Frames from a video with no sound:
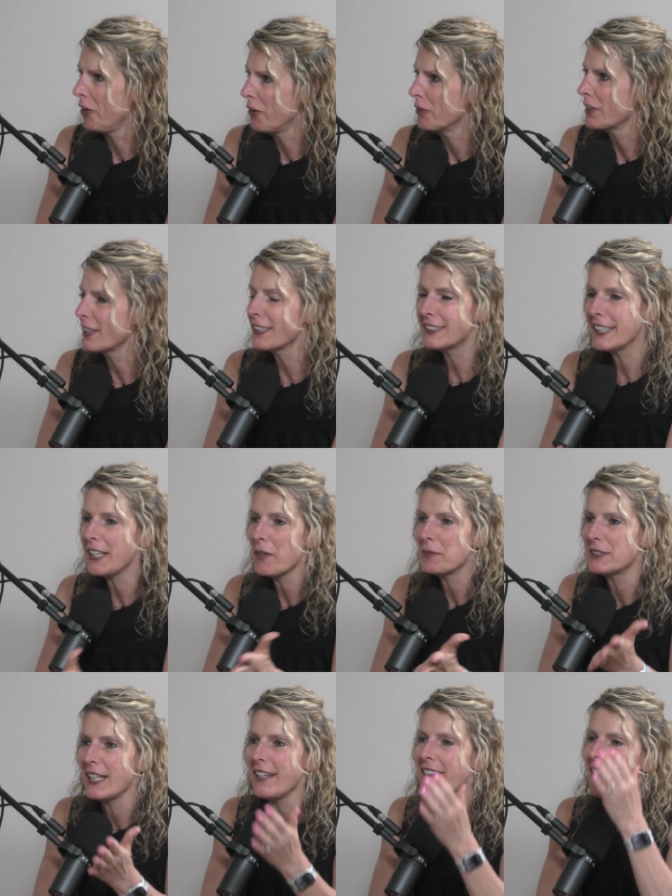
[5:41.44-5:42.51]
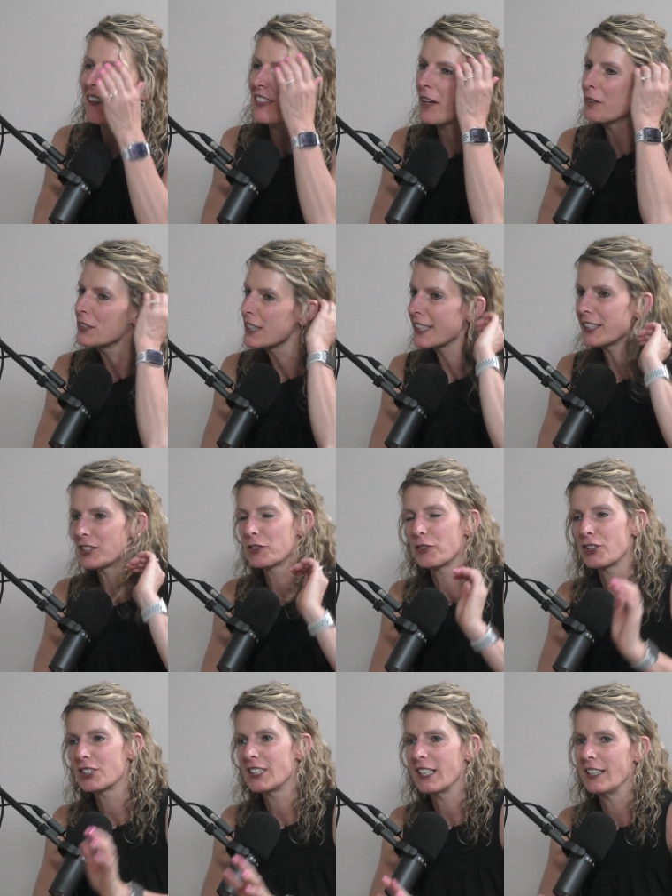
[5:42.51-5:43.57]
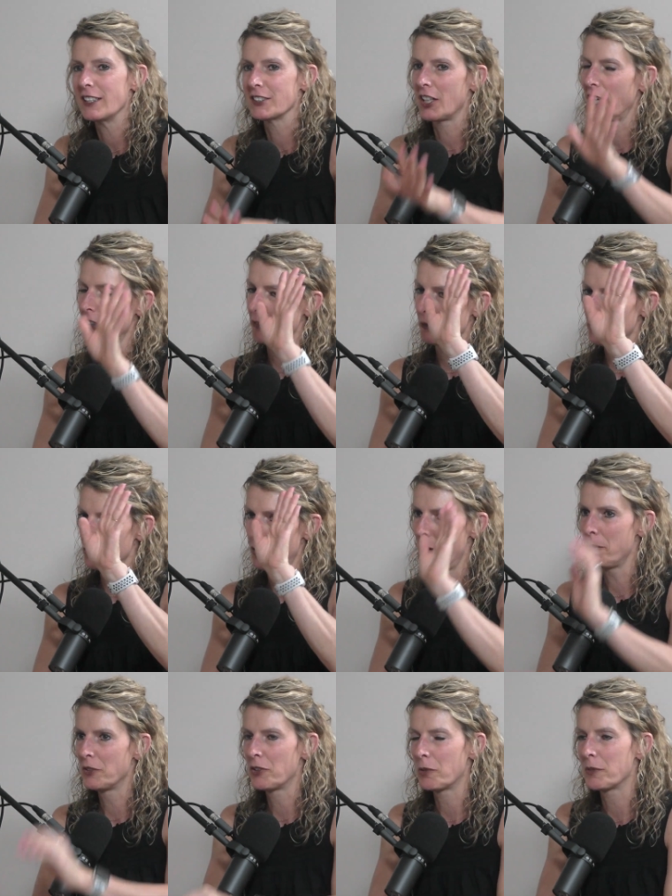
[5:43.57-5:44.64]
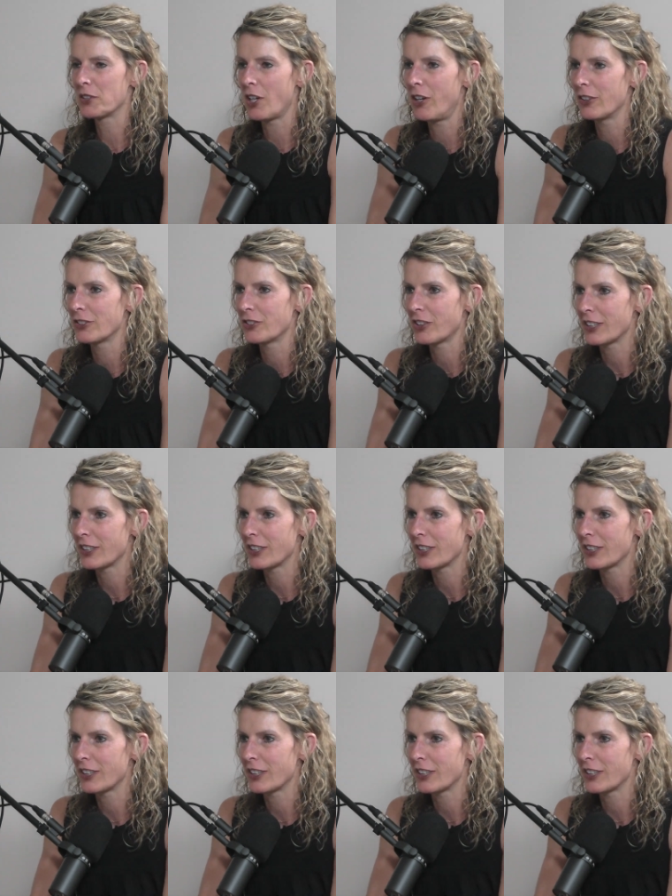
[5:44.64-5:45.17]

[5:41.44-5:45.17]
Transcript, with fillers: know, because he kept saying that. That was like his first thing. He's like, so I'm a dermatologist.